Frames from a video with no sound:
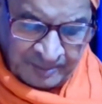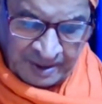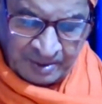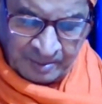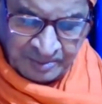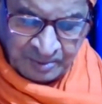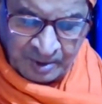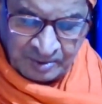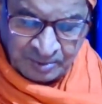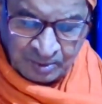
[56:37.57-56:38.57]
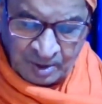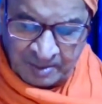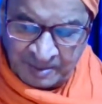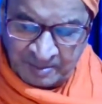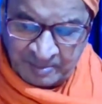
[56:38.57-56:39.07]
the father of so and so, I
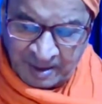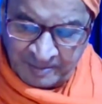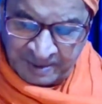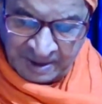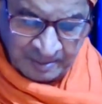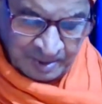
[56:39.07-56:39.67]
am a Brahmin,